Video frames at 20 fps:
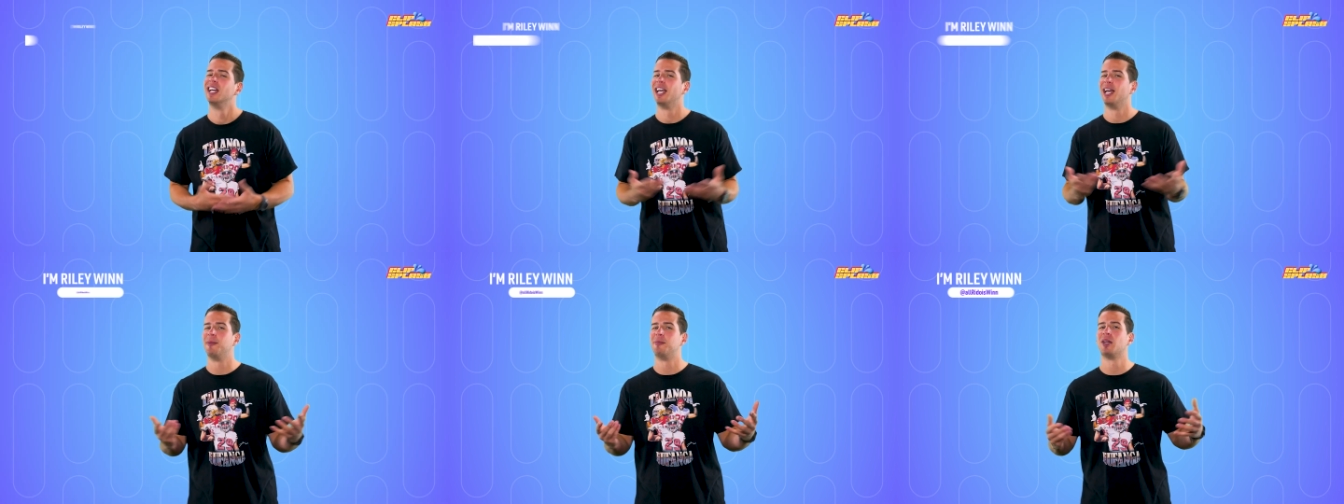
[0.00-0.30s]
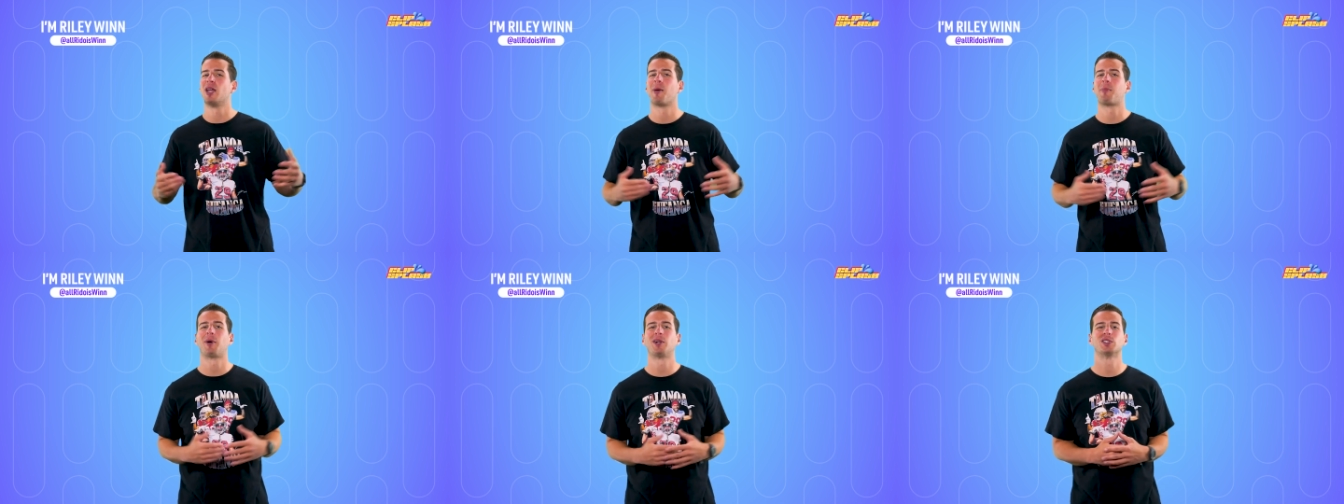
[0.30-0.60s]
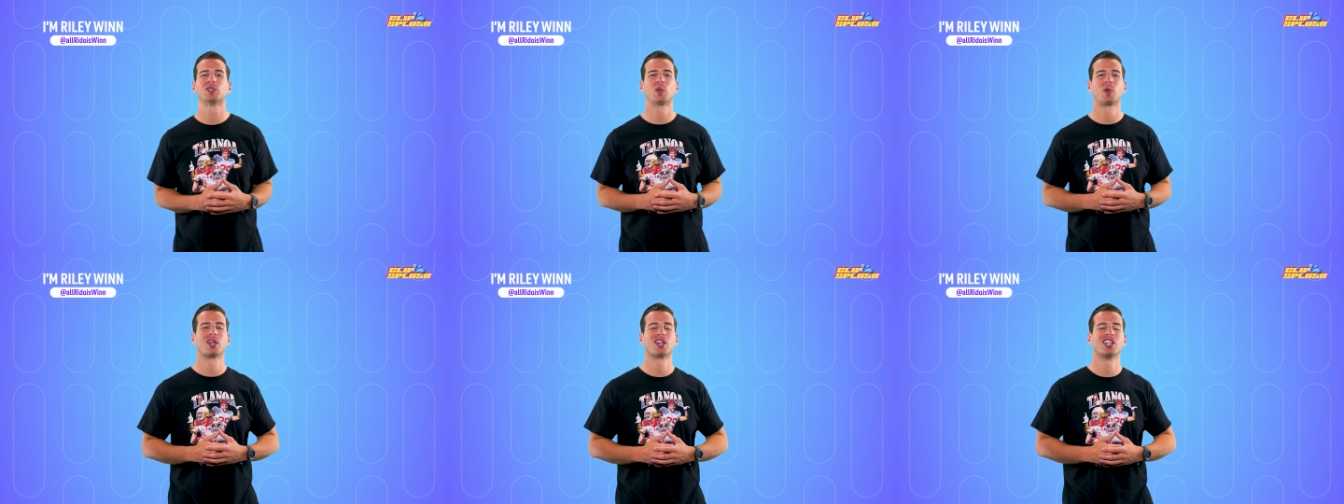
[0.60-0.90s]
Hit me up
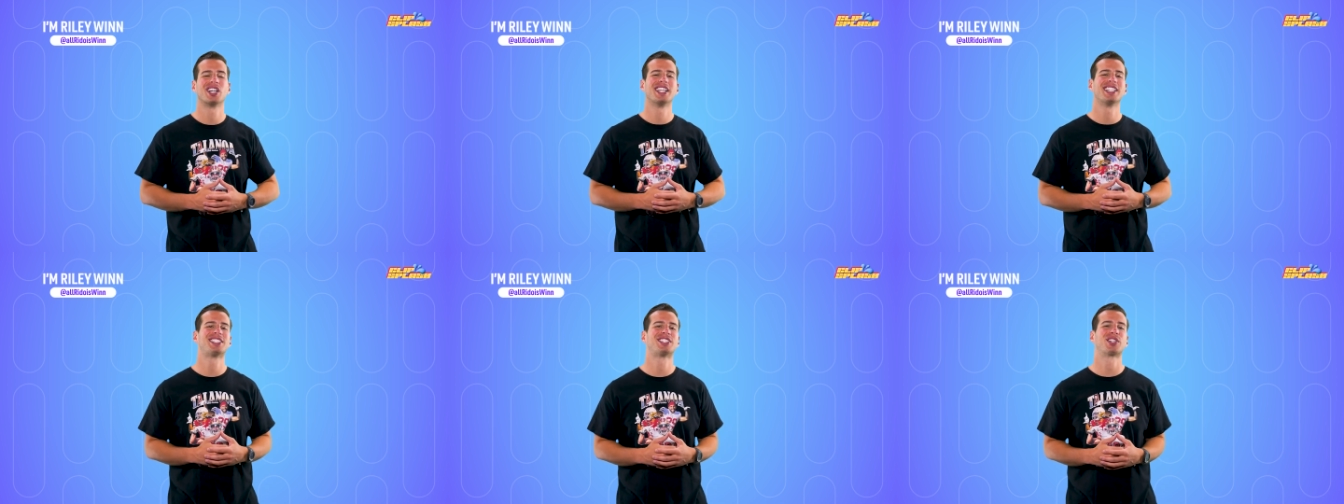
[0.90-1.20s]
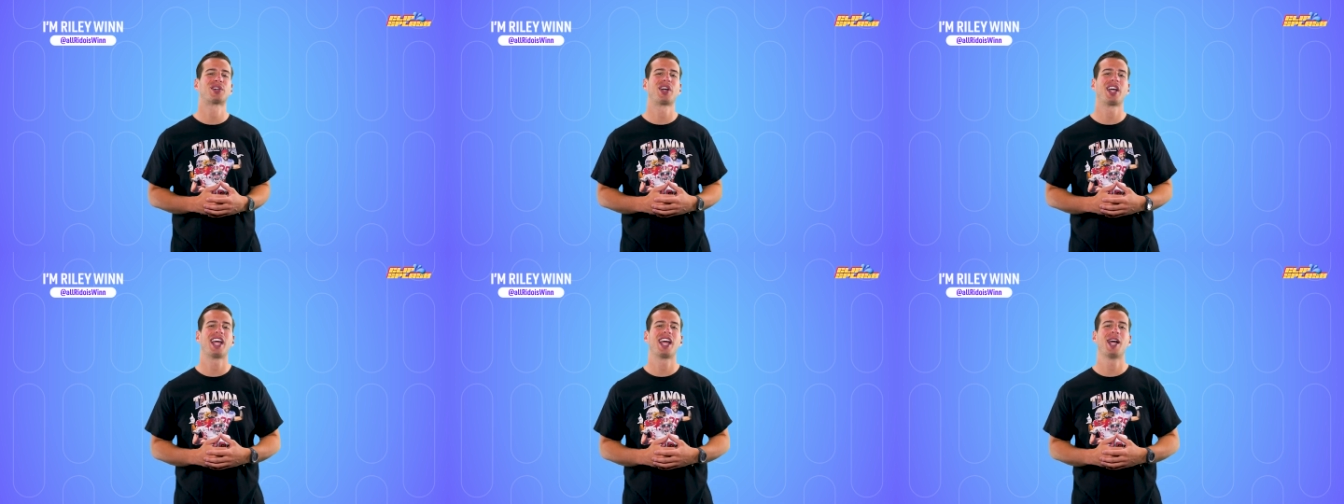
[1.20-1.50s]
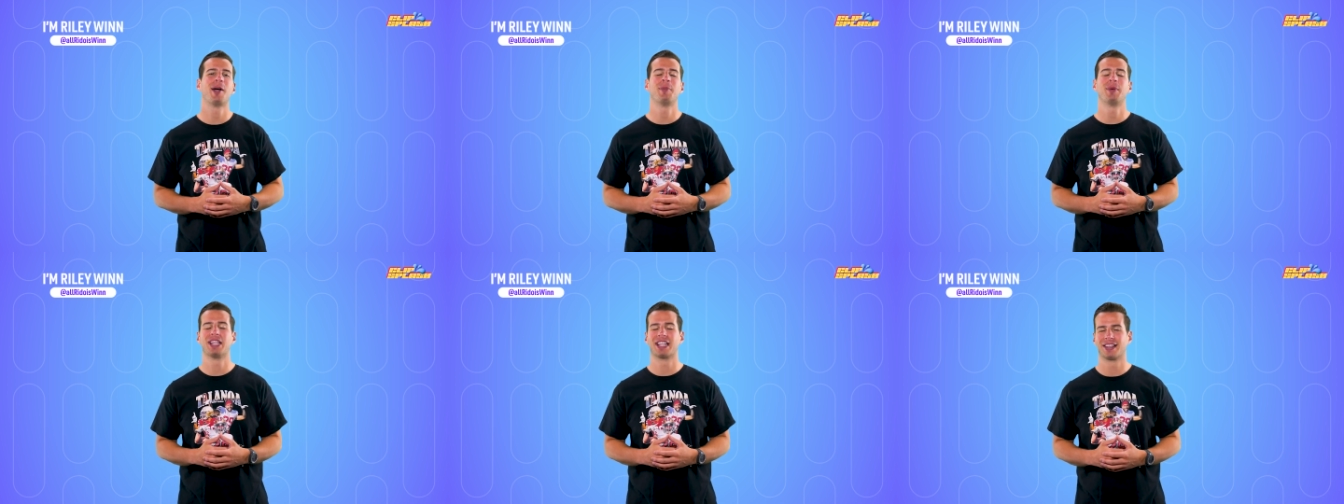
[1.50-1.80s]
on Twitter and
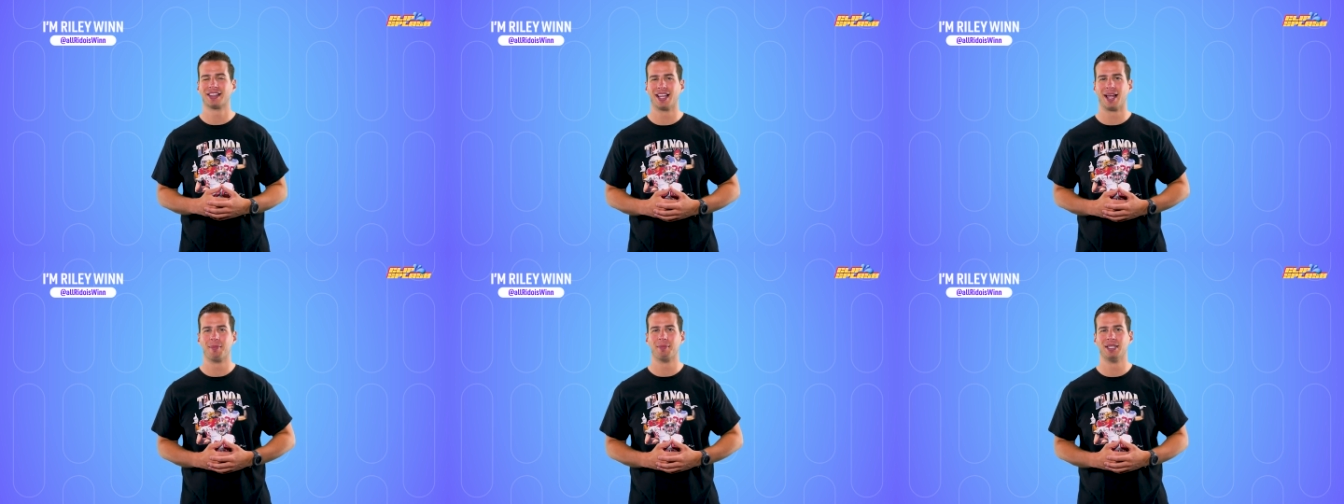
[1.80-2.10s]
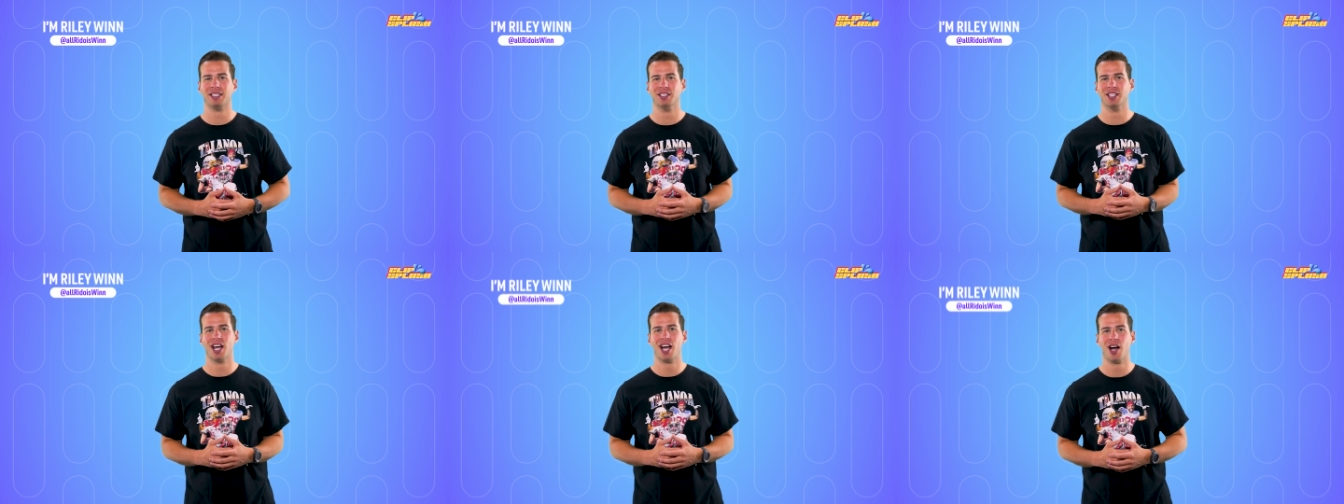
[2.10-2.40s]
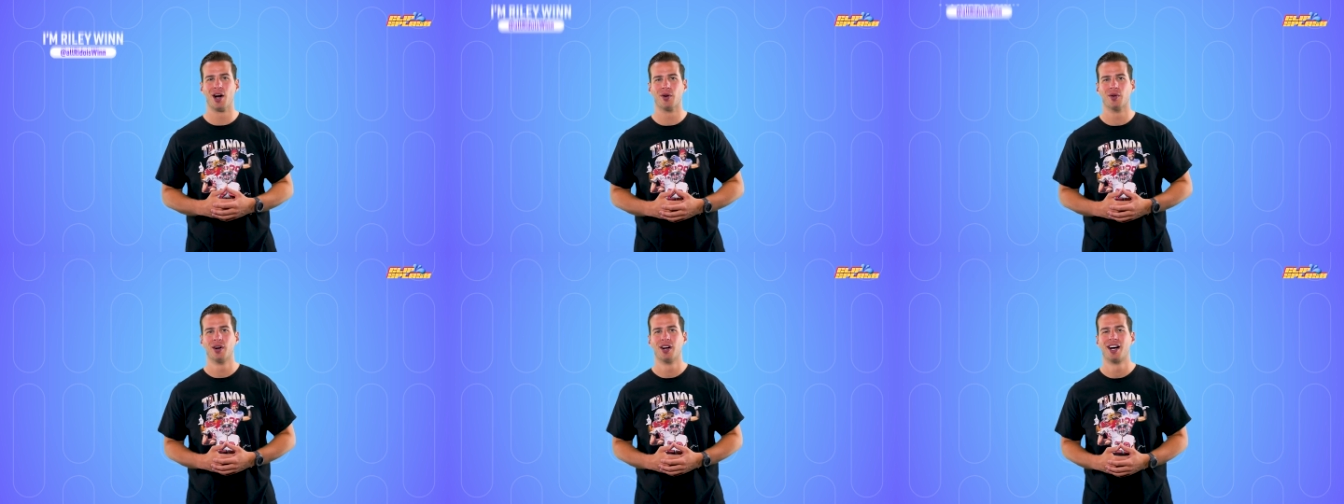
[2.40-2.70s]
Instagram and let me
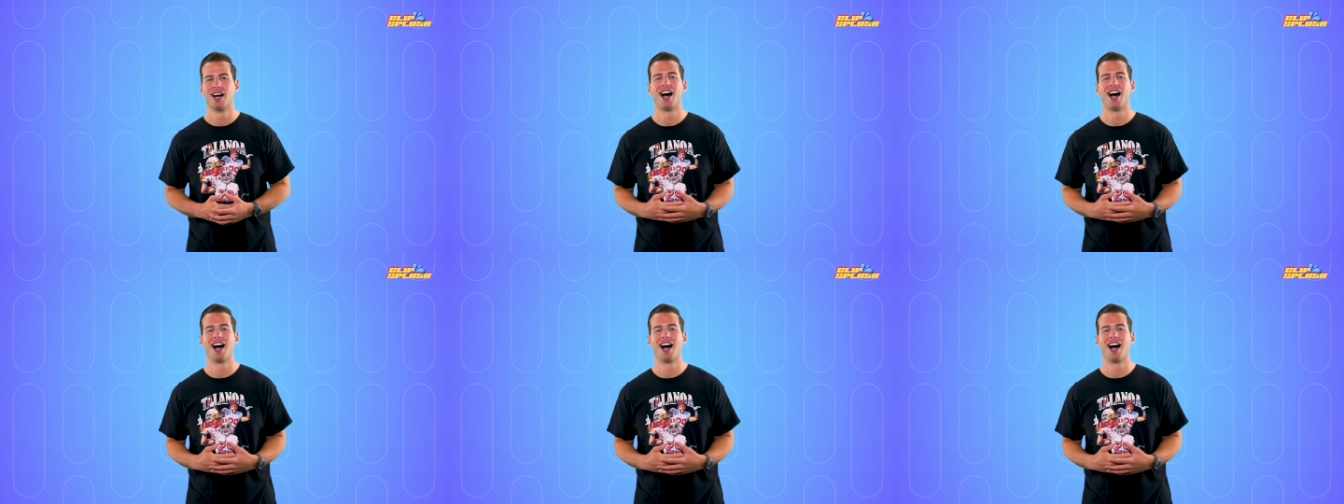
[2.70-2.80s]
know.